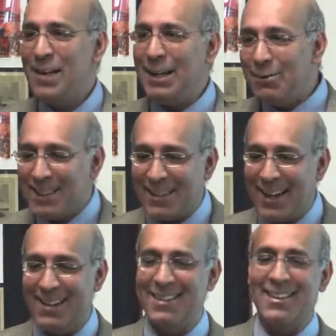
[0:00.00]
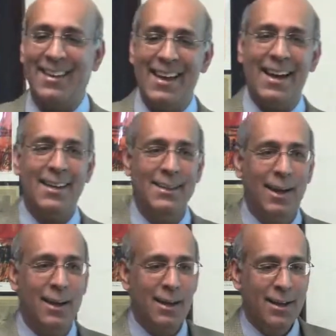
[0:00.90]
but he was excited. And
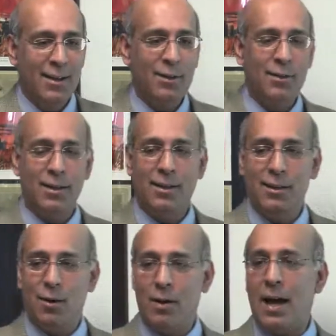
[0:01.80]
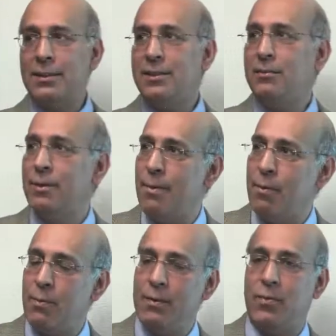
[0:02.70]
uh, you know, I still
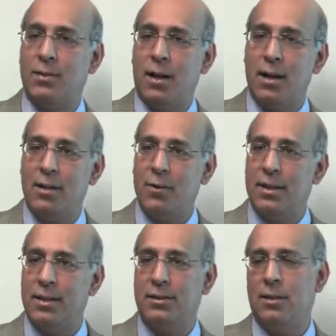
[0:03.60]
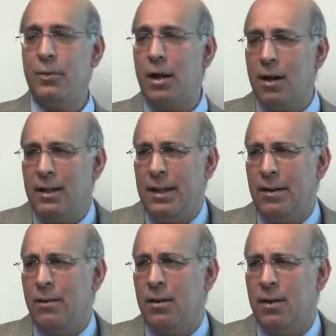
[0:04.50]
remember when we first started doing this, you know, we hardly
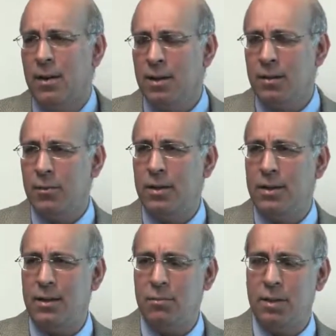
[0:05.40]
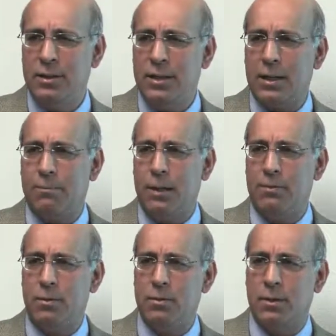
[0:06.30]
ever would, would inject
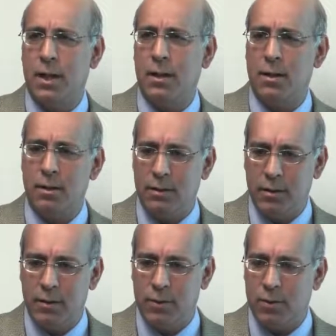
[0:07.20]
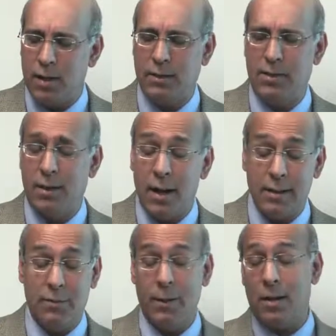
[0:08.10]
people's, uh, you know, with drugs in their
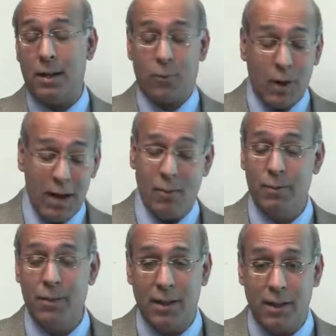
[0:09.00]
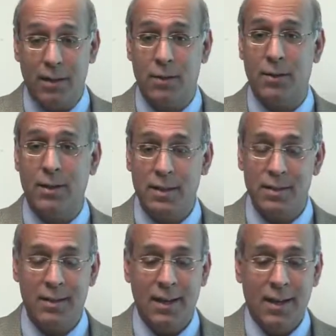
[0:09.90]
eyes. And we were all like, wow, we're really going to be doing
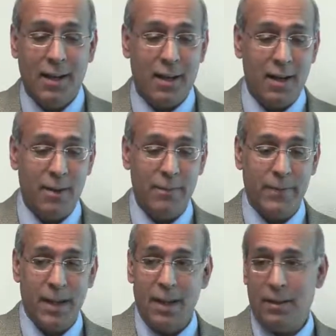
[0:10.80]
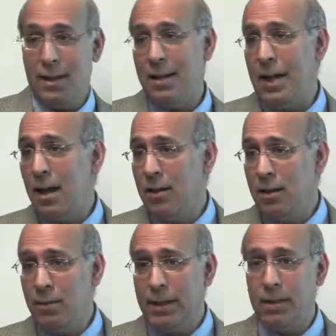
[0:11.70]
this. Um, and now, you
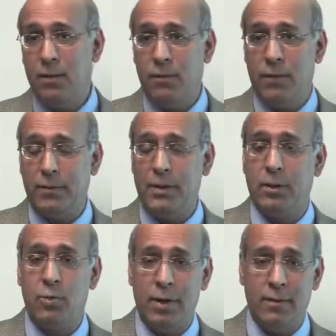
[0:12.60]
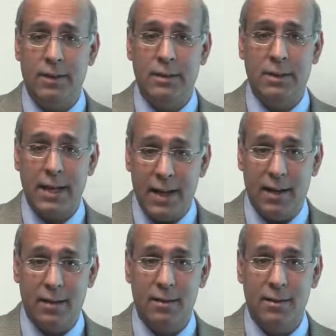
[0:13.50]
know, we can do 15 to 20 of these a
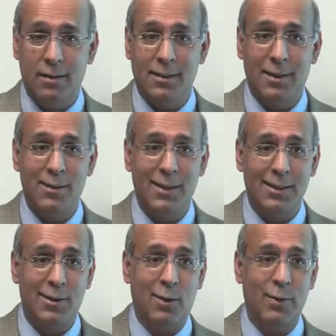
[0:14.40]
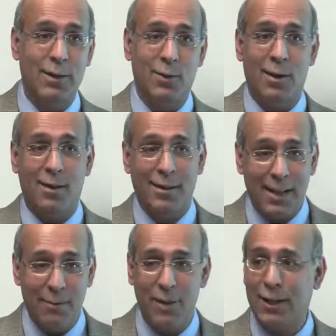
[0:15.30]
day, you know, so we do it all the
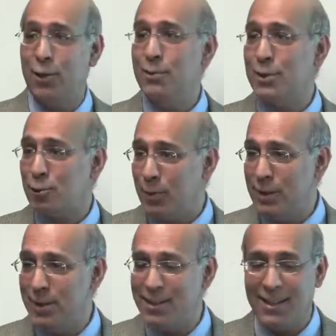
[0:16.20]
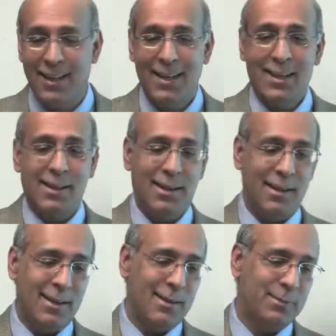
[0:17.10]
time. We're like human syringes.
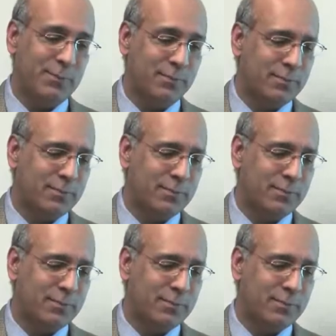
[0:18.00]
Um,